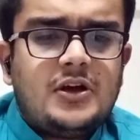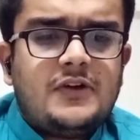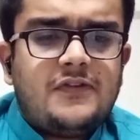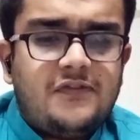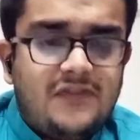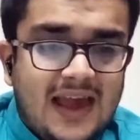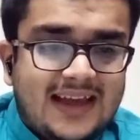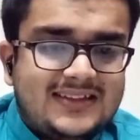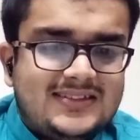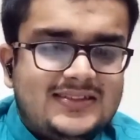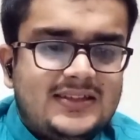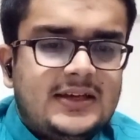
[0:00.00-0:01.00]

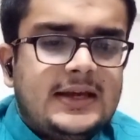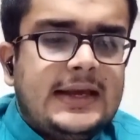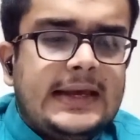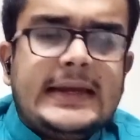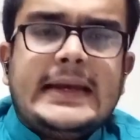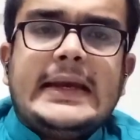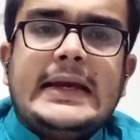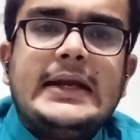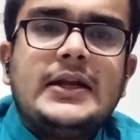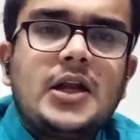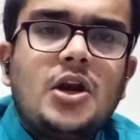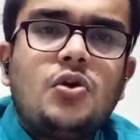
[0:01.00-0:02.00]
facts in
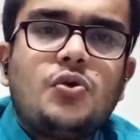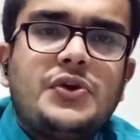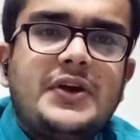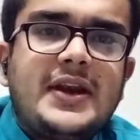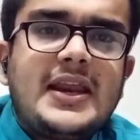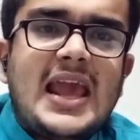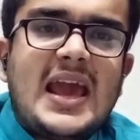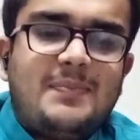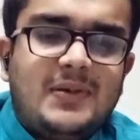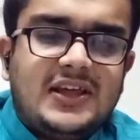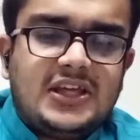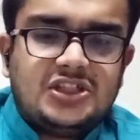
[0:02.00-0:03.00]
interlocutory
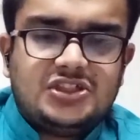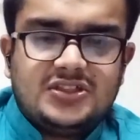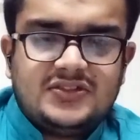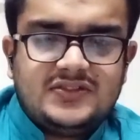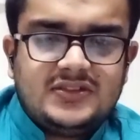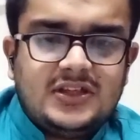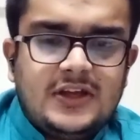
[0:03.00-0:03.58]
applications